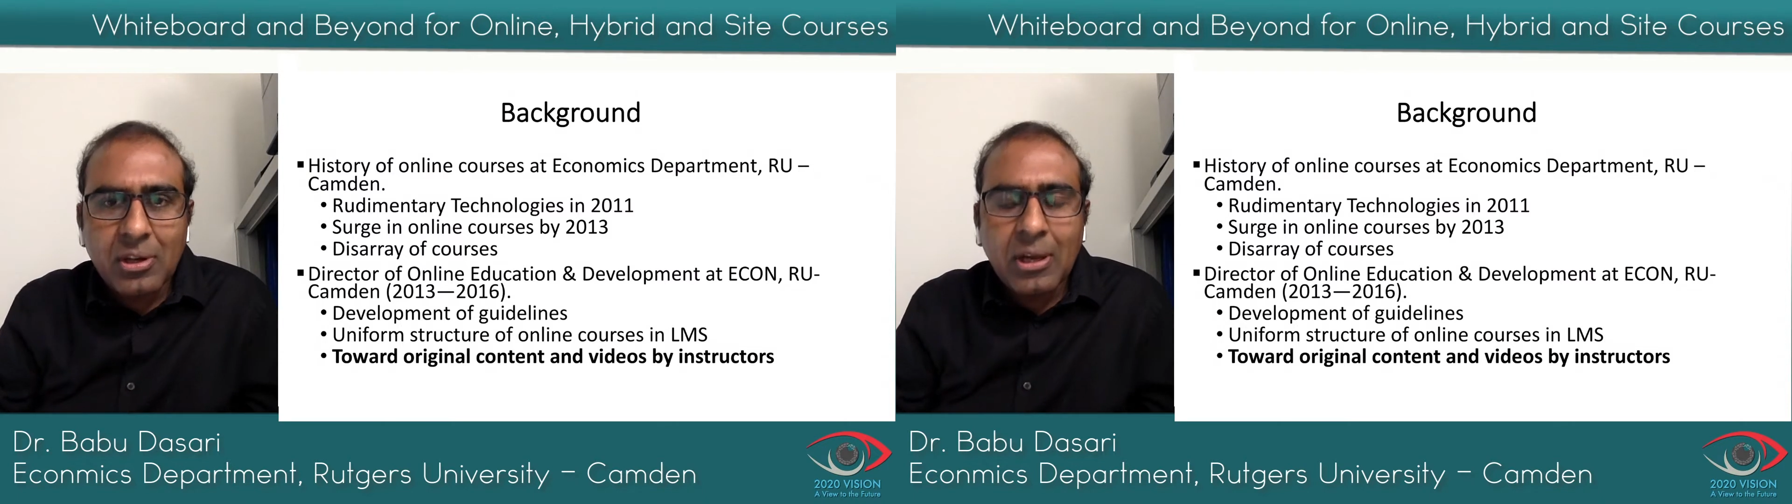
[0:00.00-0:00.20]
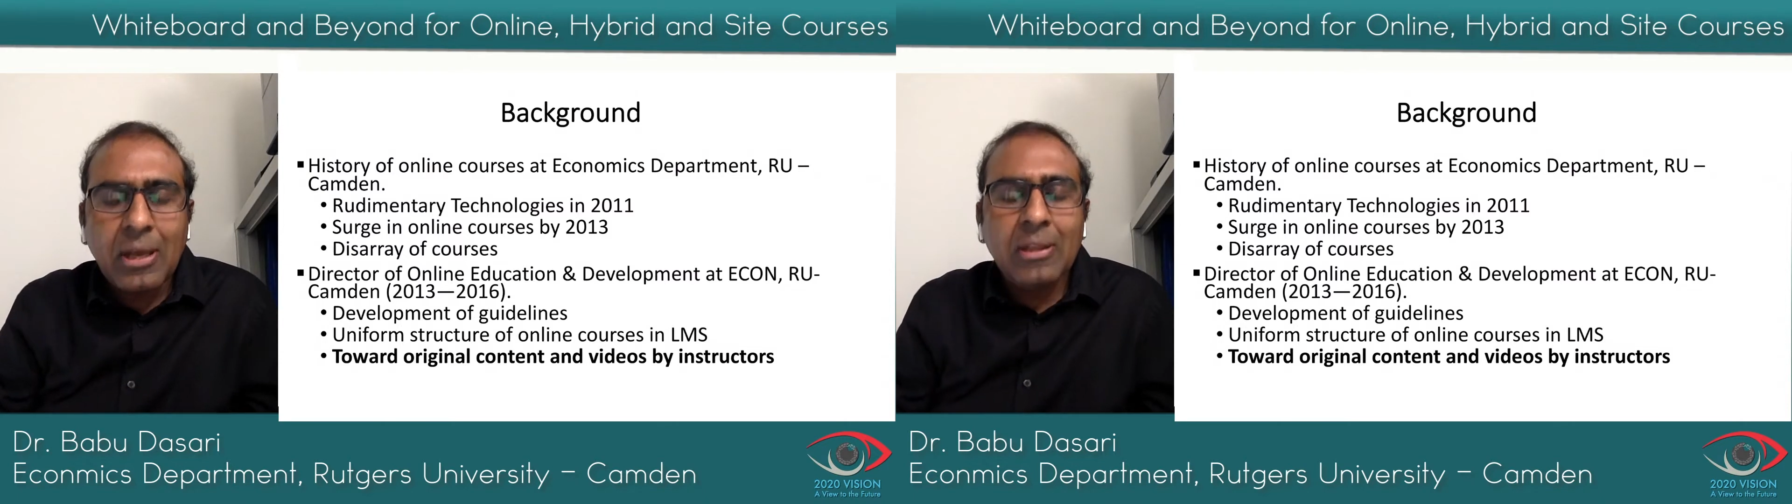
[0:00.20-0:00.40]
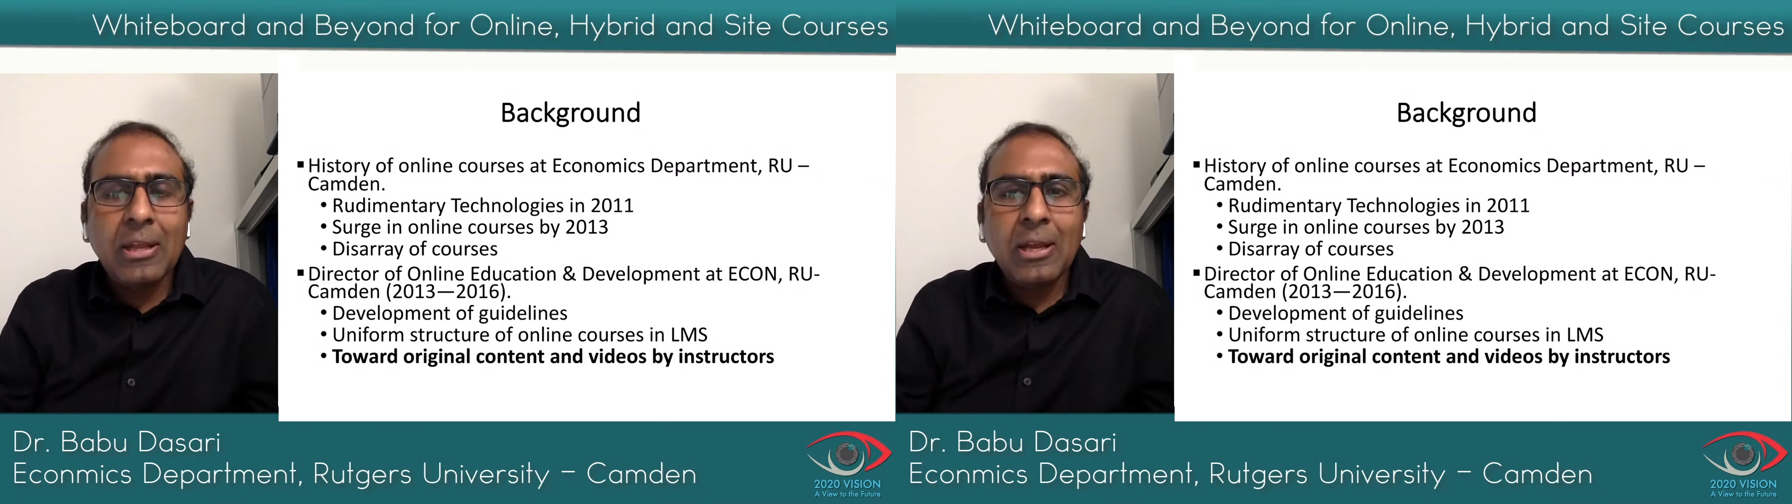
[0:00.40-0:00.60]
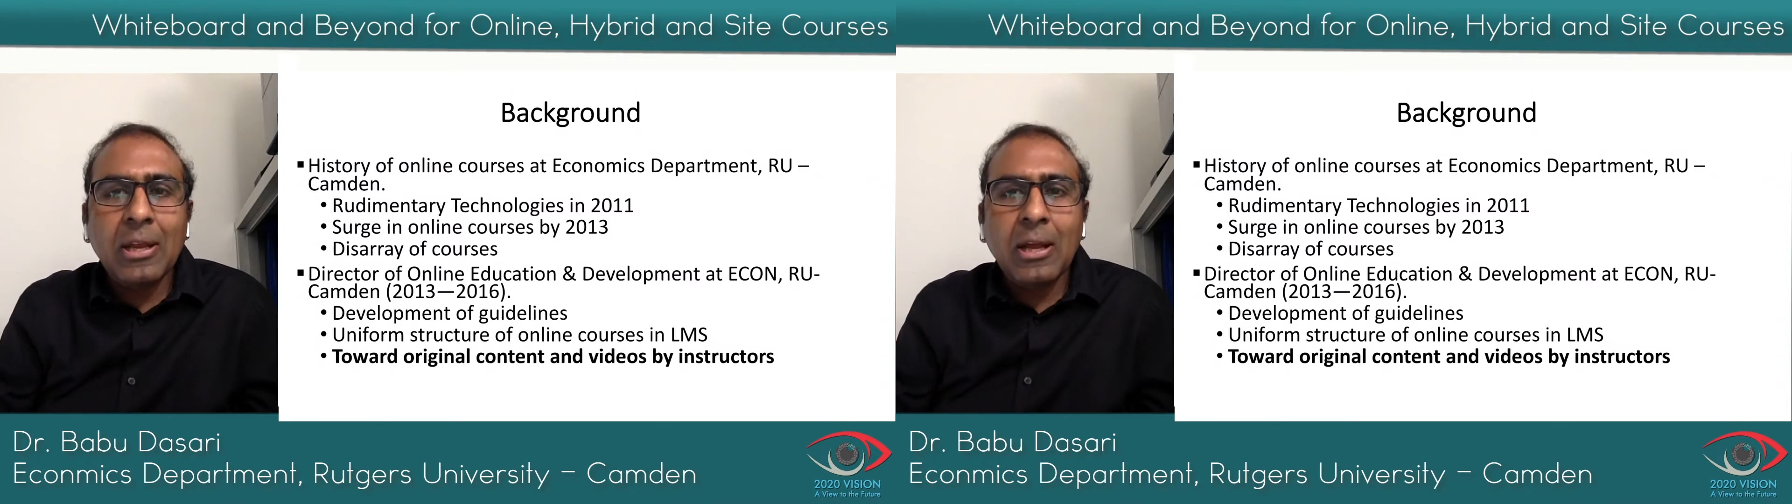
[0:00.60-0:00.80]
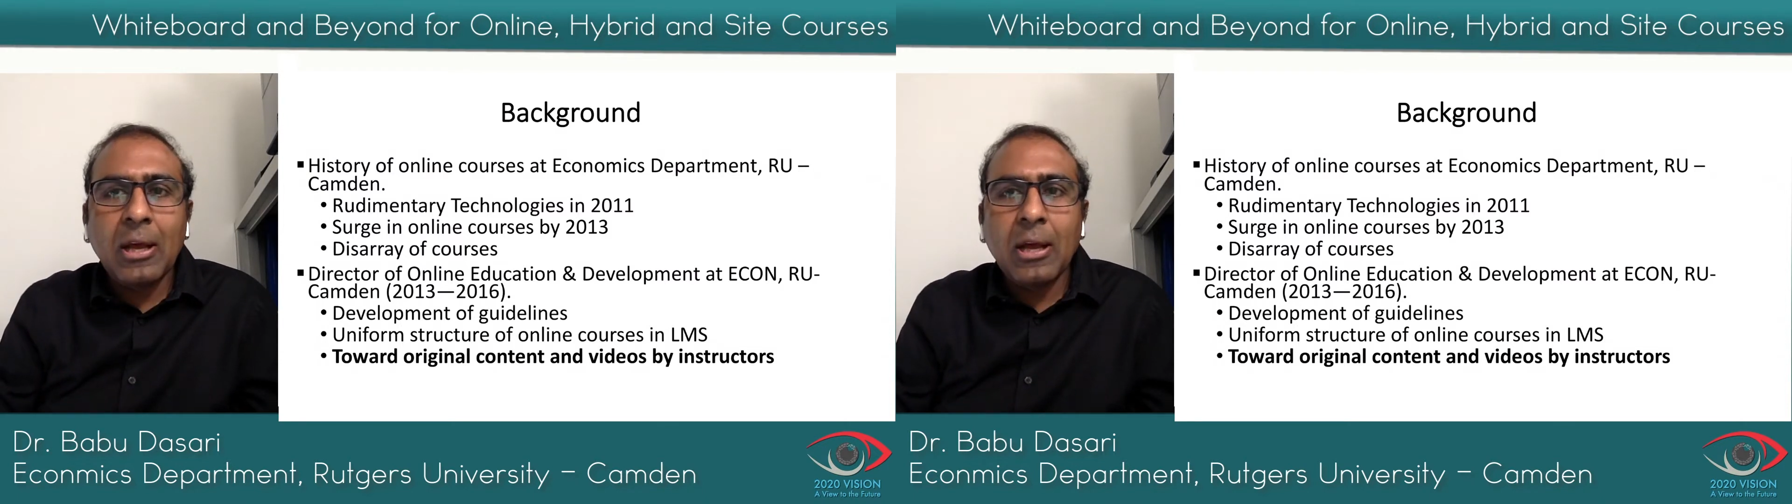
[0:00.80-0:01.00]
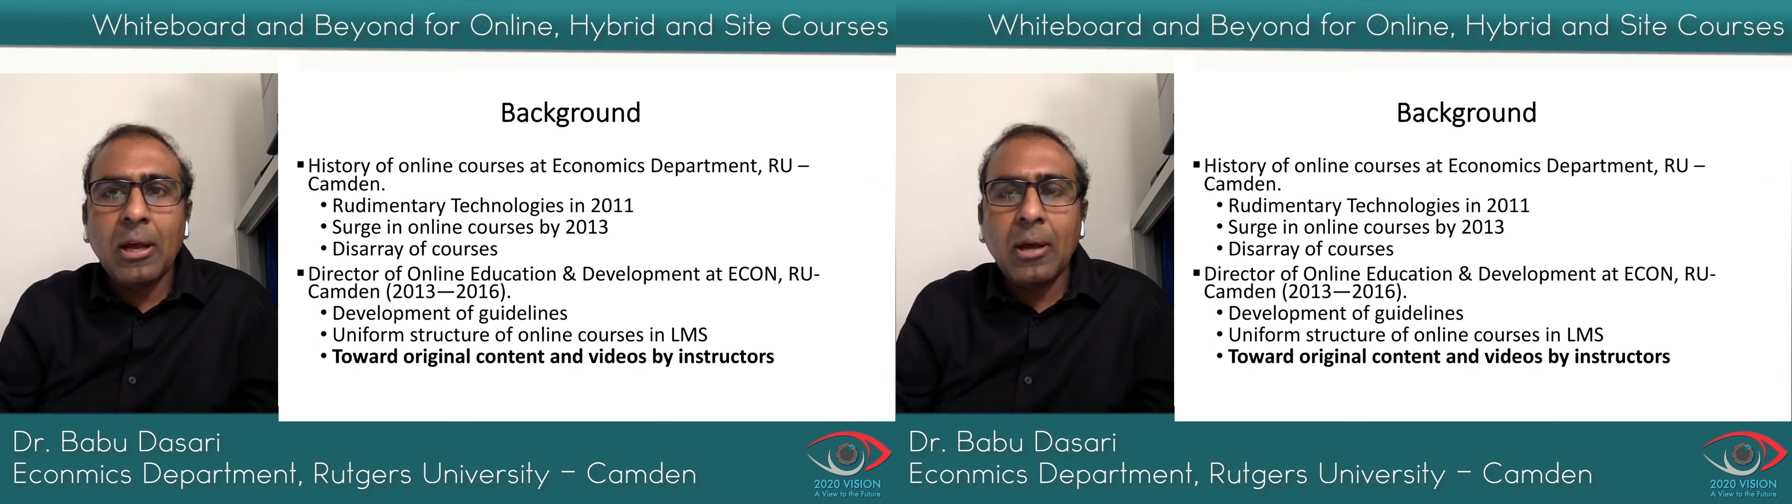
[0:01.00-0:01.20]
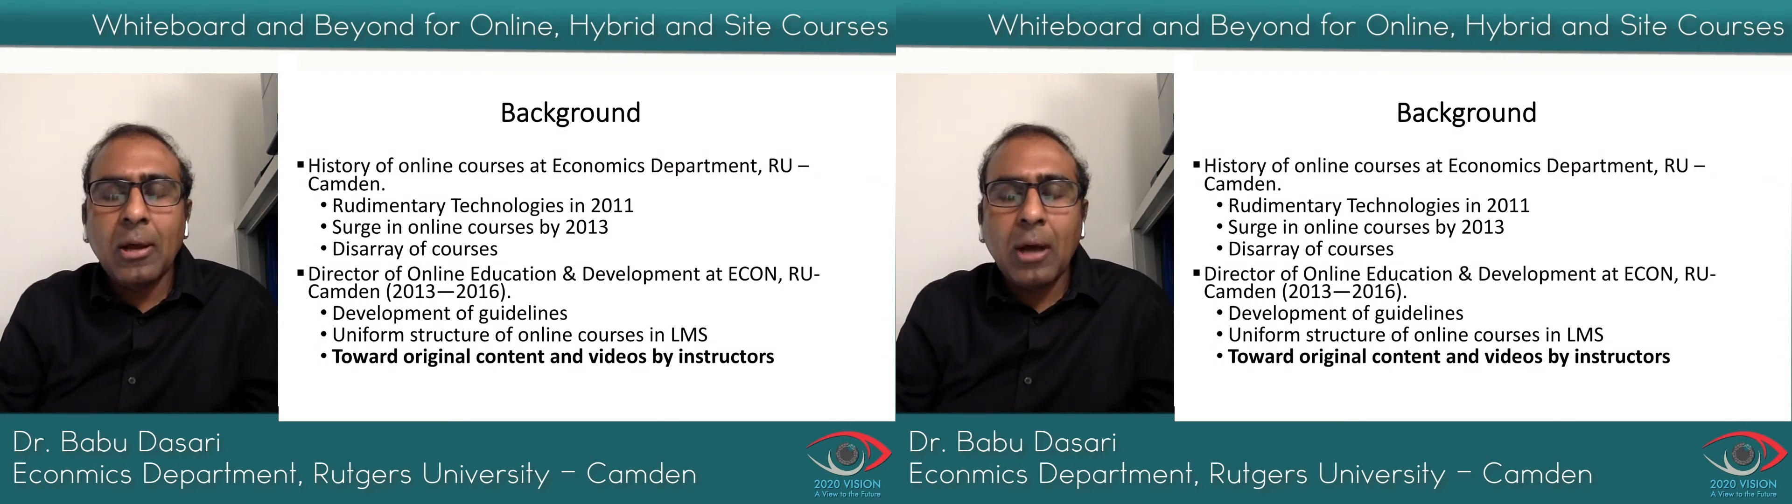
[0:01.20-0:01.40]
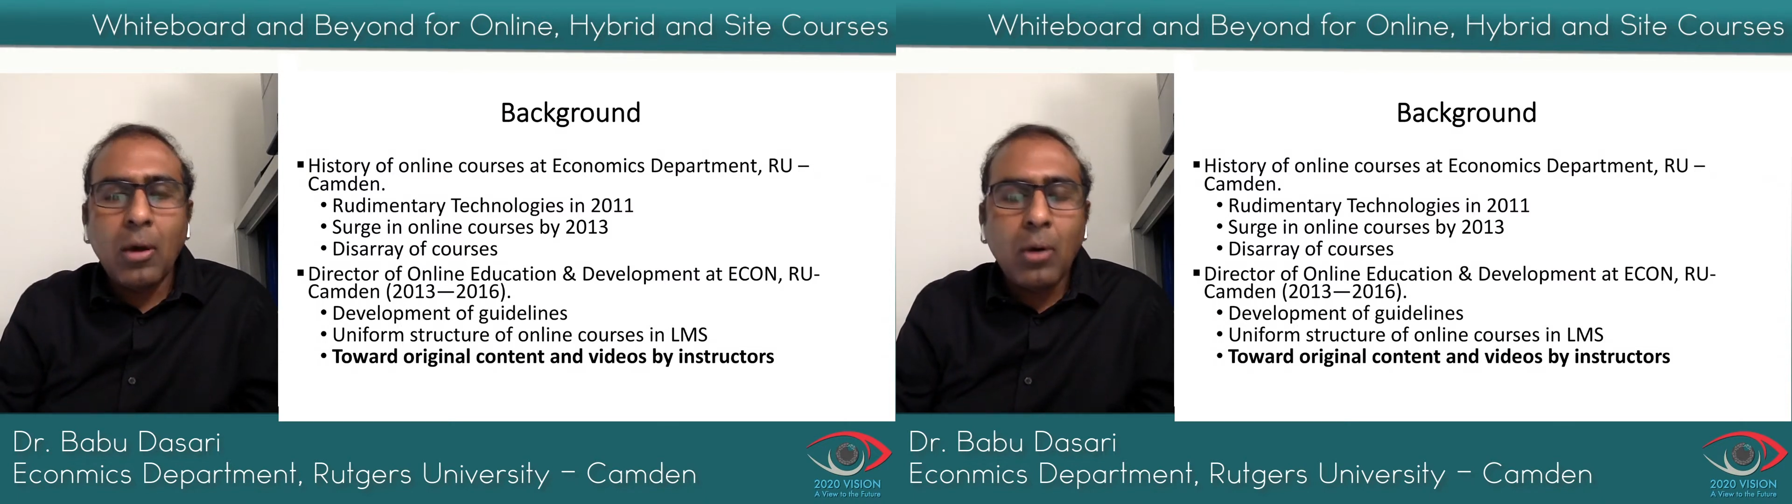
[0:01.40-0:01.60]
and then
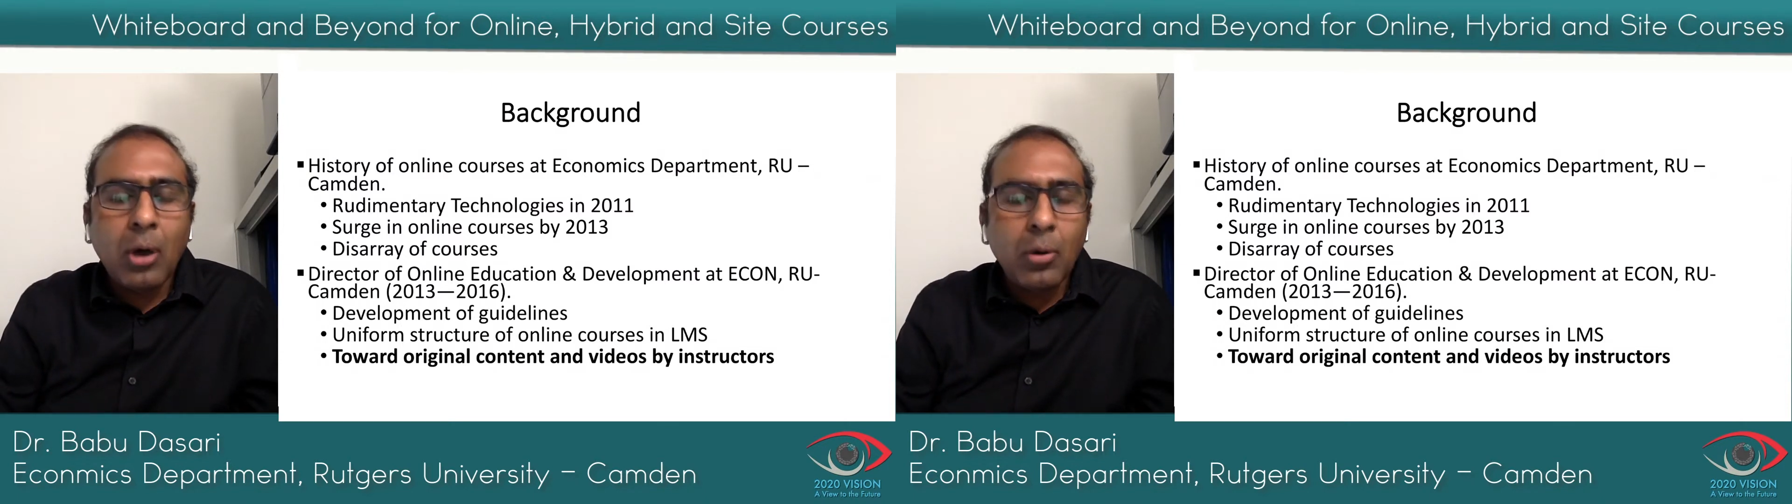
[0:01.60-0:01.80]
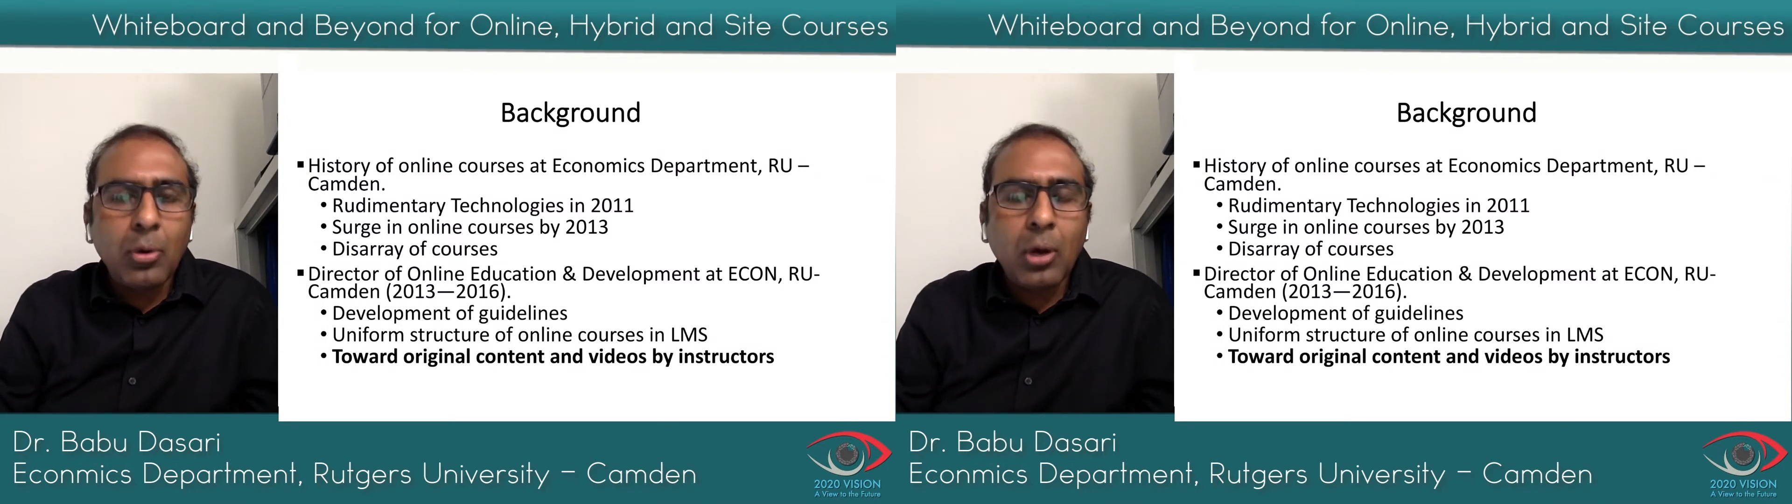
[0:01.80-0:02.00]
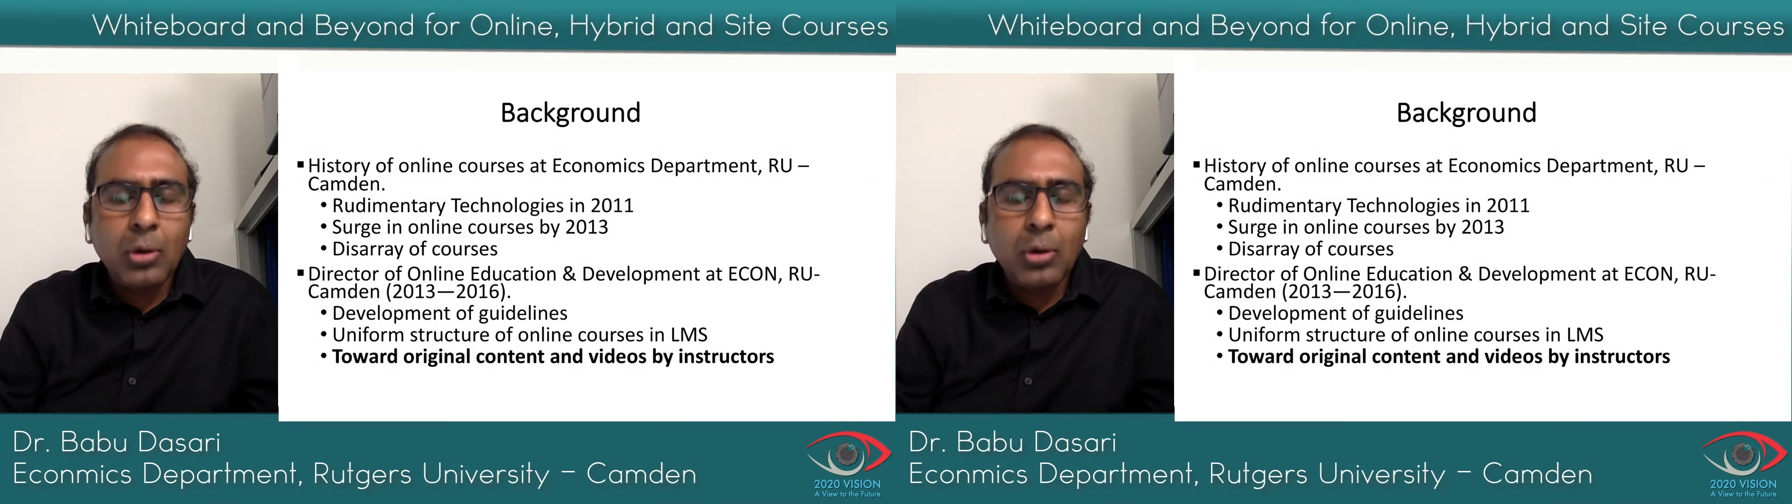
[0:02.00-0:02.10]
how